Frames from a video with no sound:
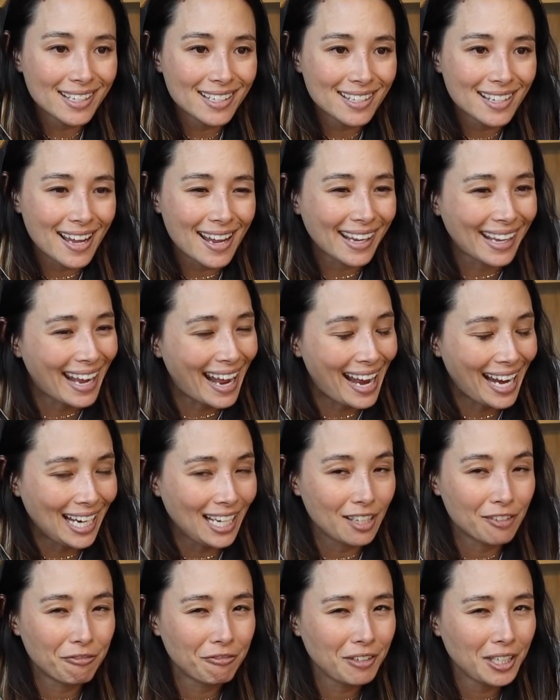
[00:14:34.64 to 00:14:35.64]
it's like
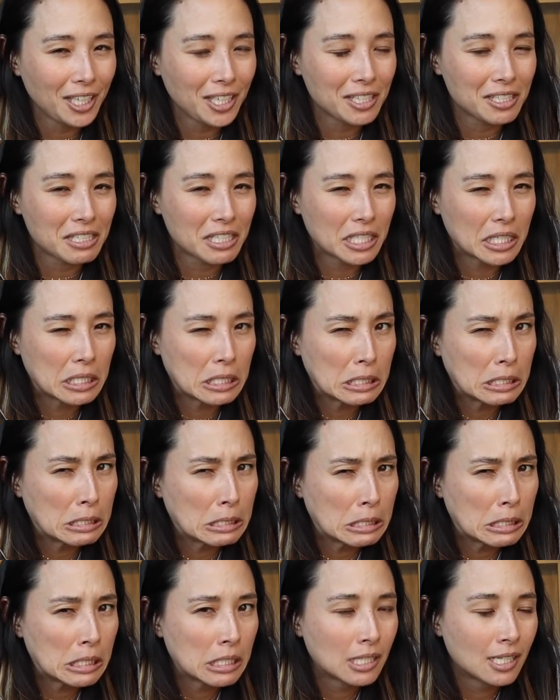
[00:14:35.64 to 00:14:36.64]
8 feet.
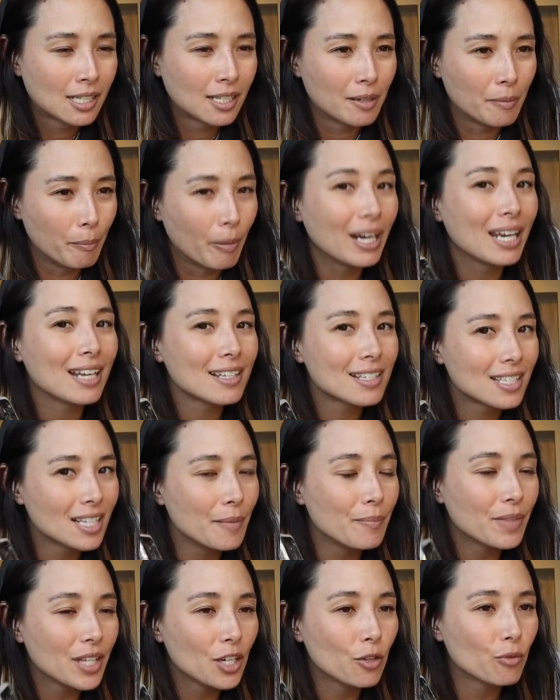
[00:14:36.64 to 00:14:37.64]
But it's
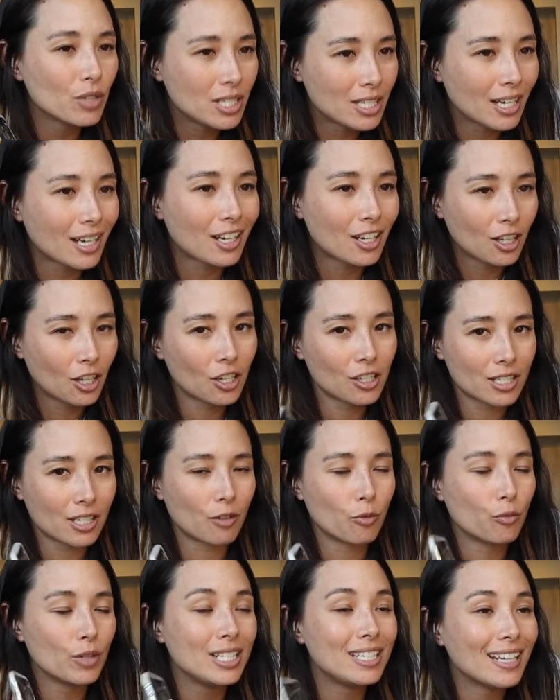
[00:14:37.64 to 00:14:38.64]
something
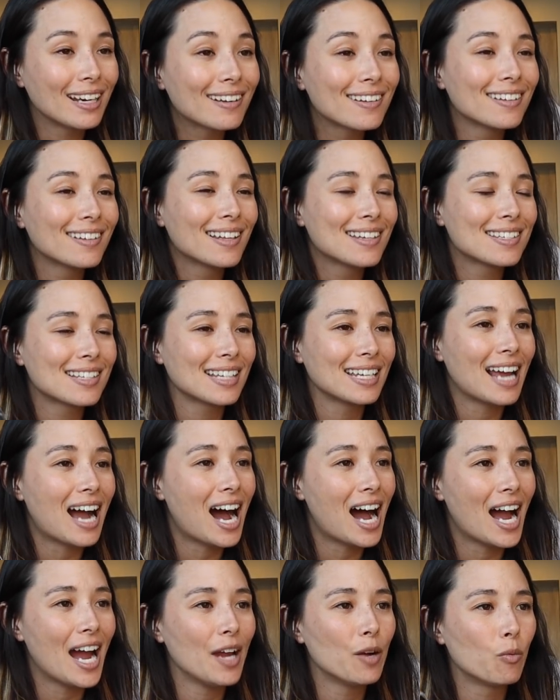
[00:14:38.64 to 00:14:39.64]
ridiculously
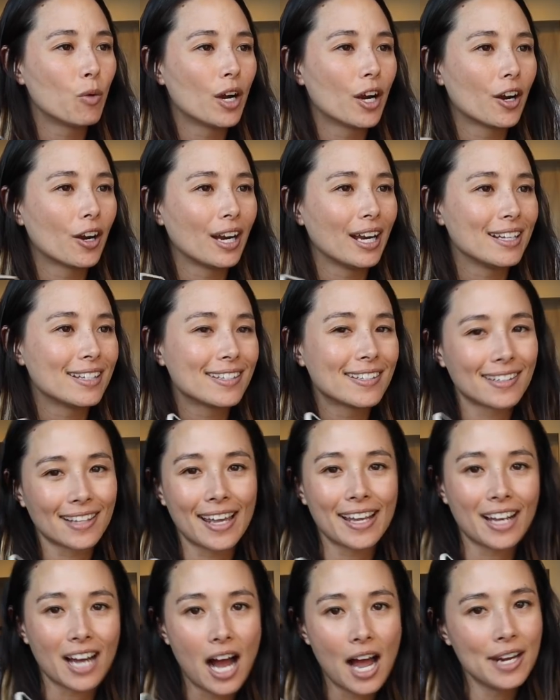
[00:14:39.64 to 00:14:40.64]
high where it's
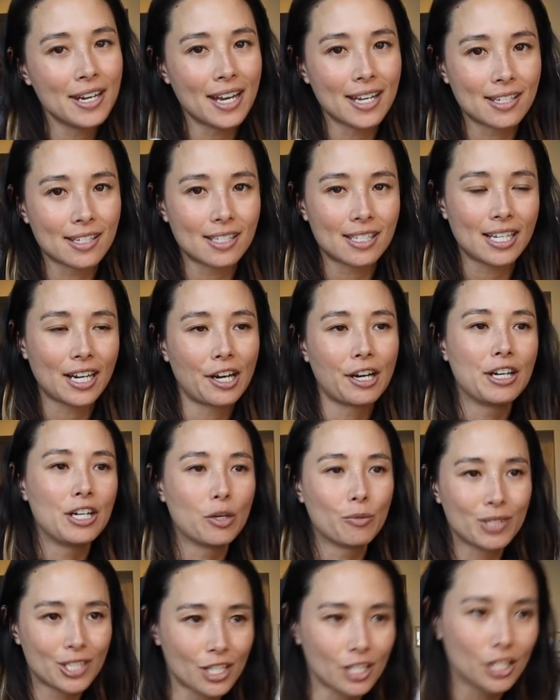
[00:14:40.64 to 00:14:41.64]
like unnecessary.
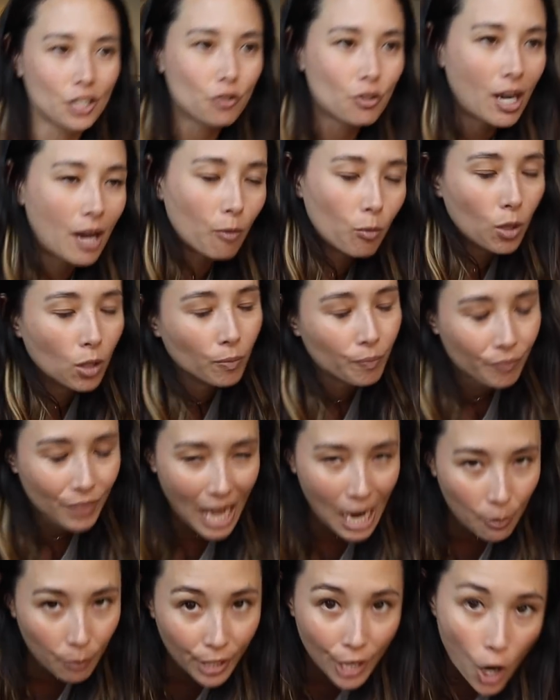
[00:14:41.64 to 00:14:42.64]
No one's gonna drop, well,
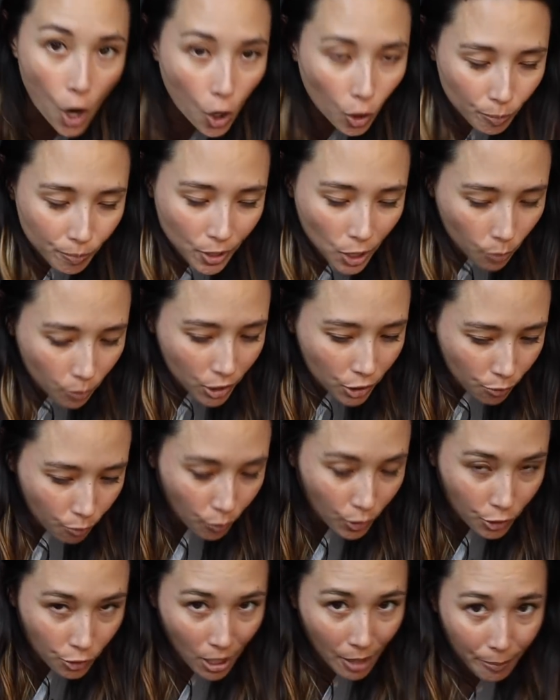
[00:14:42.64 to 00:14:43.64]
I would hope no one
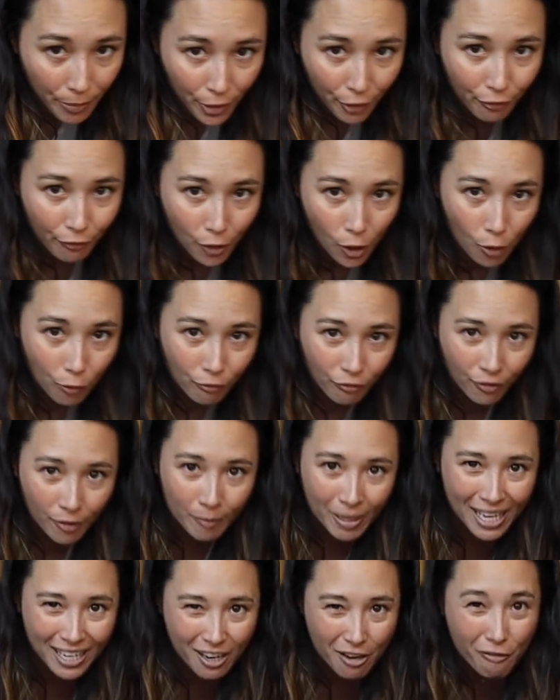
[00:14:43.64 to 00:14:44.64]
would drop their phone
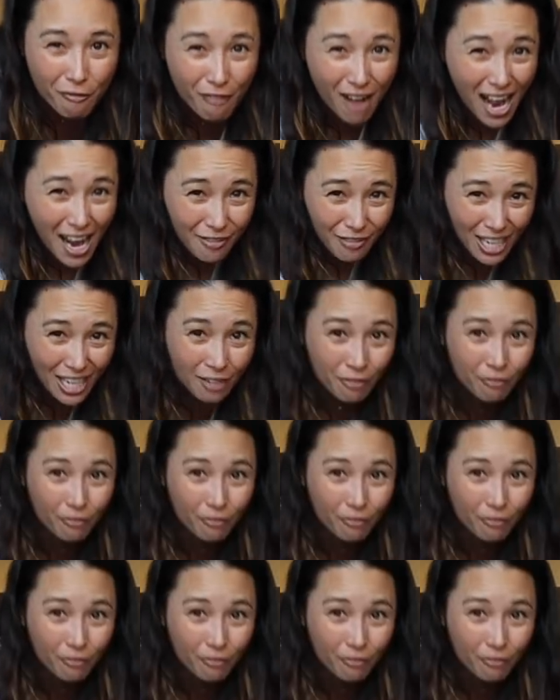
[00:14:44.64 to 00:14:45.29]
from like 8